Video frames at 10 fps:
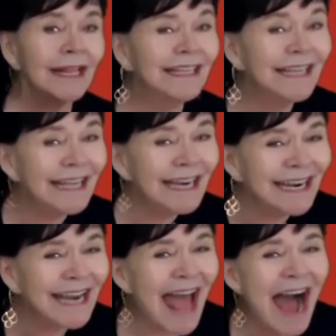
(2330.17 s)
Get
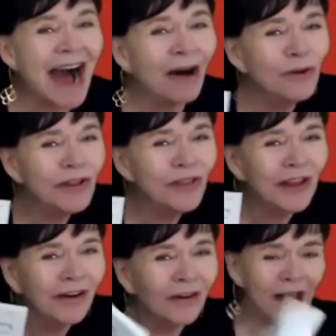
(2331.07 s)
it out of
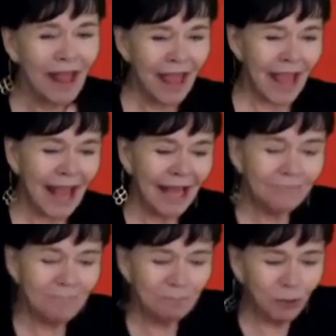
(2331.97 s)
there
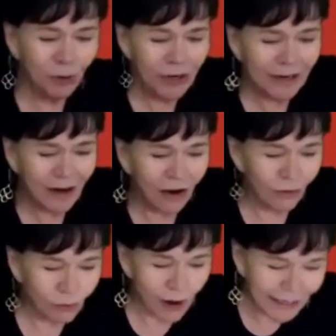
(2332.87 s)
and put it
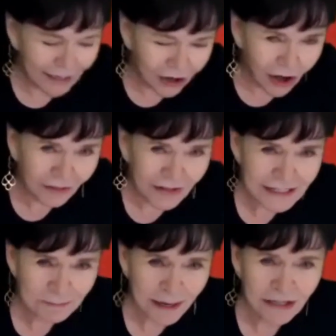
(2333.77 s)
write it on these
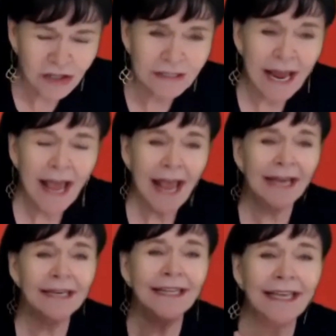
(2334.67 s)
pages
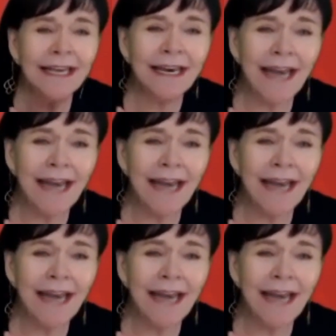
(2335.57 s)
and get it